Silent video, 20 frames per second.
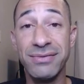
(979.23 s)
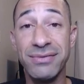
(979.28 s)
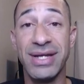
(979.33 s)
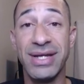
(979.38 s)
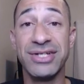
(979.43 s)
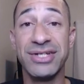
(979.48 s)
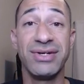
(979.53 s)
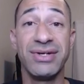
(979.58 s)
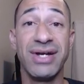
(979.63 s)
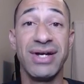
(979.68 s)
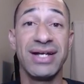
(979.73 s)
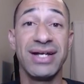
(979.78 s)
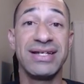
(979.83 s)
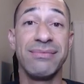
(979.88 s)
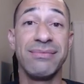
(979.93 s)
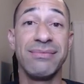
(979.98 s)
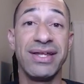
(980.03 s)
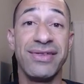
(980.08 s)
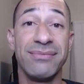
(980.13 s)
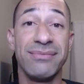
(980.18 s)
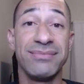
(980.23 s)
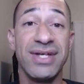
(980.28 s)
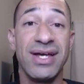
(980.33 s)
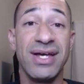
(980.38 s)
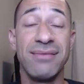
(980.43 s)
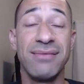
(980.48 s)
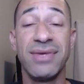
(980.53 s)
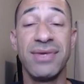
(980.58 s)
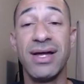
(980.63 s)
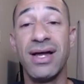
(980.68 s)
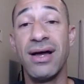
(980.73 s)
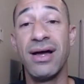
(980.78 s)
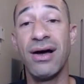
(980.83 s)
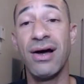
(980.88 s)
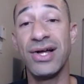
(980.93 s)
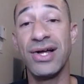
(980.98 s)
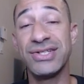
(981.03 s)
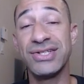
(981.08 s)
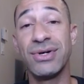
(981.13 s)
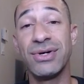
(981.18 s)
Make sure you guys give me a thumbs up.
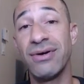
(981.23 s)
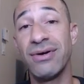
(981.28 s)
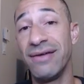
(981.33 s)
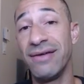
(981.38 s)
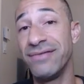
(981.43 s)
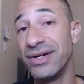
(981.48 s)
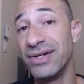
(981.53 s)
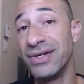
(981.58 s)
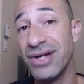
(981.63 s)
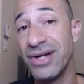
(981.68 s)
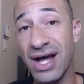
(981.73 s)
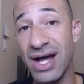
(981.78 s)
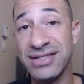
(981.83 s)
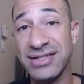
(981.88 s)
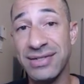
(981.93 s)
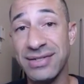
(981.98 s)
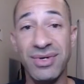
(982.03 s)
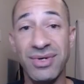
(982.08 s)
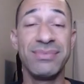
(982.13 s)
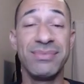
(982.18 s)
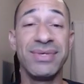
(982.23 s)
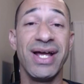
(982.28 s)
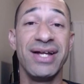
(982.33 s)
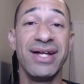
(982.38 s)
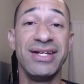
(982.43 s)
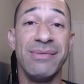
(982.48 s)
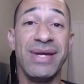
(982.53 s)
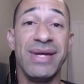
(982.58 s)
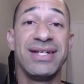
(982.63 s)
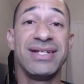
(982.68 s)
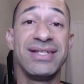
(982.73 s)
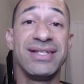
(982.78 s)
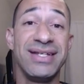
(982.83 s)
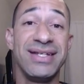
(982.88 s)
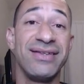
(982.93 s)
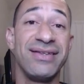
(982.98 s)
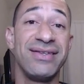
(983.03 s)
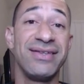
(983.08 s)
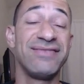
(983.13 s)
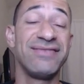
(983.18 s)
Also, if you're not subscribed yet and you made it to the
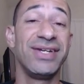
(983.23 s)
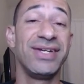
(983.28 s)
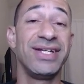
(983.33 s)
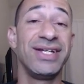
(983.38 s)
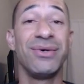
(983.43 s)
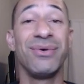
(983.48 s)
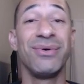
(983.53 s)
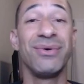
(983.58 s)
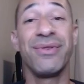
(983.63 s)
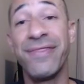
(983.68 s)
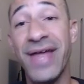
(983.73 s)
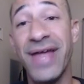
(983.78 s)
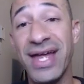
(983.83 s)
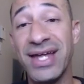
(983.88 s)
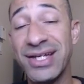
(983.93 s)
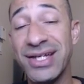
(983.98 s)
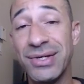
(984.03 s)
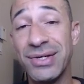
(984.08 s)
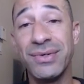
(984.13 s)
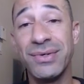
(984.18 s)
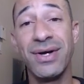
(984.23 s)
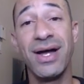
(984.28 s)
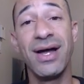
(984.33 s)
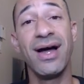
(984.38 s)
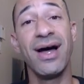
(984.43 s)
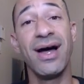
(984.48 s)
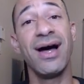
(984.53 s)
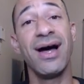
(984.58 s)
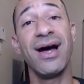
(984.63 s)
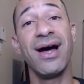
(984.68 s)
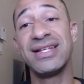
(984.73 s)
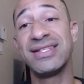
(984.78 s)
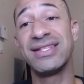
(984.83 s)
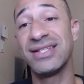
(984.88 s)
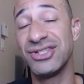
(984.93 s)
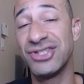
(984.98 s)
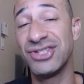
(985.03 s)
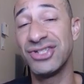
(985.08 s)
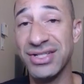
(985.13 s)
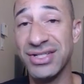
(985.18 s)
end of this video, thank you. I
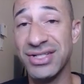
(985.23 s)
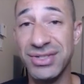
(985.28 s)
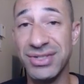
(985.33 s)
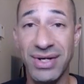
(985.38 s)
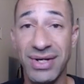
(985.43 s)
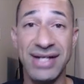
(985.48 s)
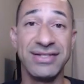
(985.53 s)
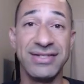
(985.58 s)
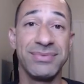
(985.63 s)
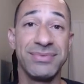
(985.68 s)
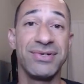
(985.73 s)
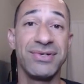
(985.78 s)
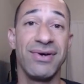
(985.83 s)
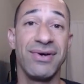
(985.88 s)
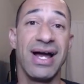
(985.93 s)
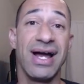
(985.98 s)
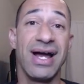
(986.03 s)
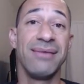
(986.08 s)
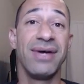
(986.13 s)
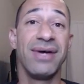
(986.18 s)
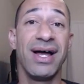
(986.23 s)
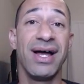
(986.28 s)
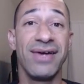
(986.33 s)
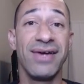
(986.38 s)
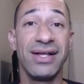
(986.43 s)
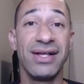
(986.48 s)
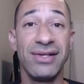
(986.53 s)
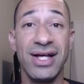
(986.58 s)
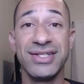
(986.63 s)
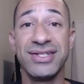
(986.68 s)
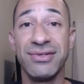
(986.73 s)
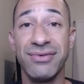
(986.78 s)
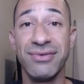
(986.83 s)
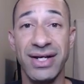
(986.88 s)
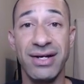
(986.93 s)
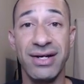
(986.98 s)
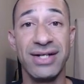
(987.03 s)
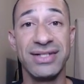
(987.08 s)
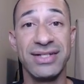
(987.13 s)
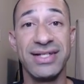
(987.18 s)
suggest you guys subscribe. I've got lots of
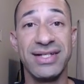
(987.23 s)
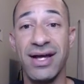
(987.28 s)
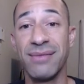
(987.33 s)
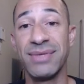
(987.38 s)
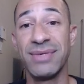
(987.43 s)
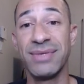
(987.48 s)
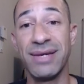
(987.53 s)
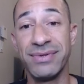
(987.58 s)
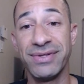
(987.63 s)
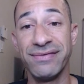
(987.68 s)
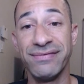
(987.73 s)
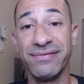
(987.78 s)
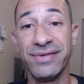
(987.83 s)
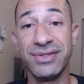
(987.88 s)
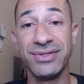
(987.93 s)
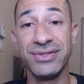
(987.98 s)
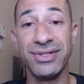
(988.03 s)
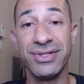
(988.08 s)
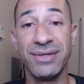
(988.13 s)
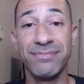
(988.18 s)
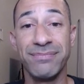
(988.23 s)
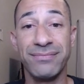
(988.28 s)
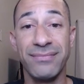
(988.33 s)
great content coming up in the future.